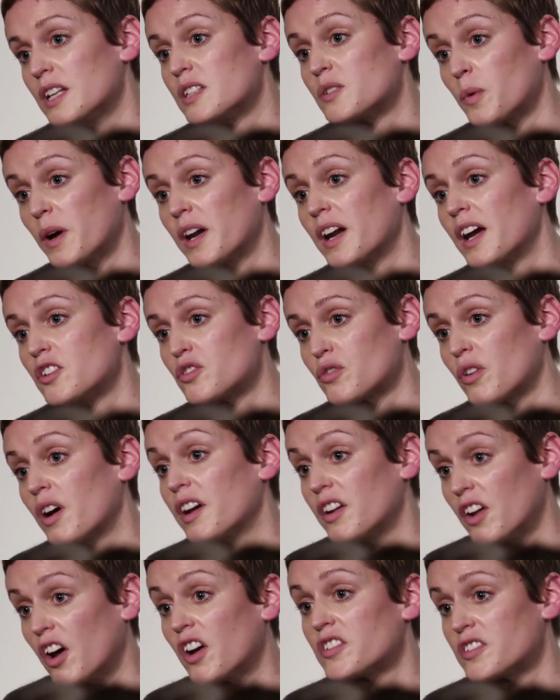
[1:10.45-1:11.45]
It's when I
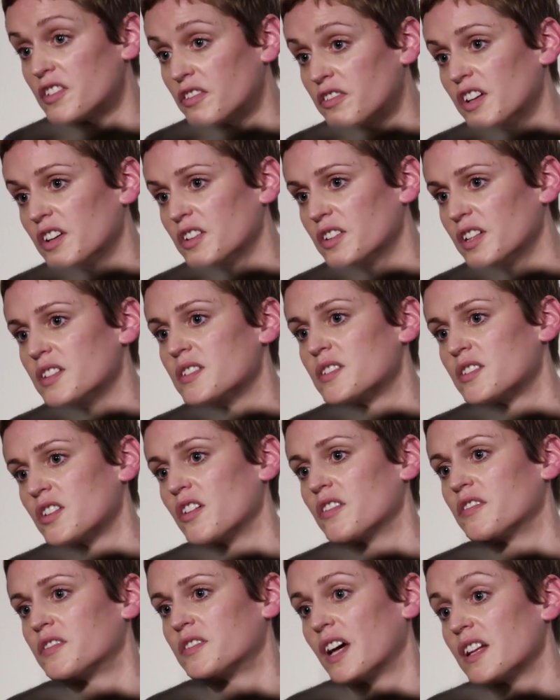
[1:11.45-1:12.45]
try not to feel this
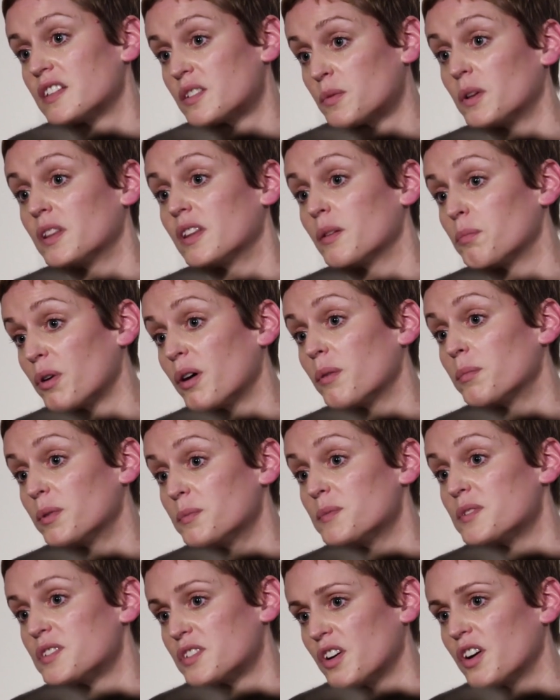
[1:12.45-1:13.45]
stuff, that's when the
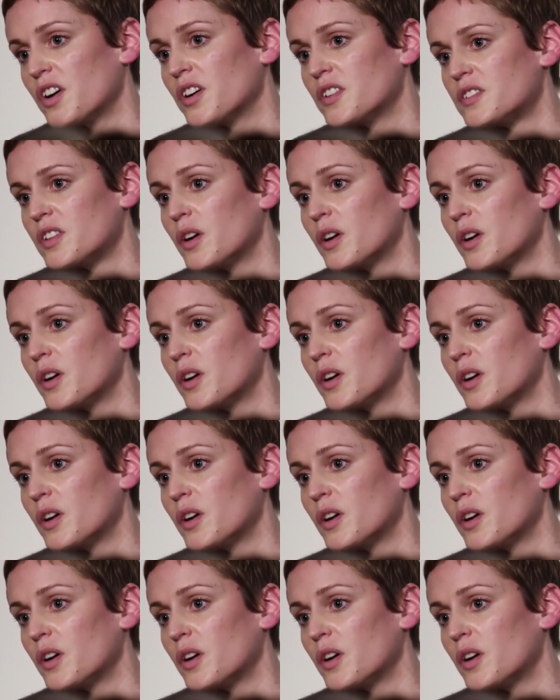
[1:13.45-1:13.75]
problems start.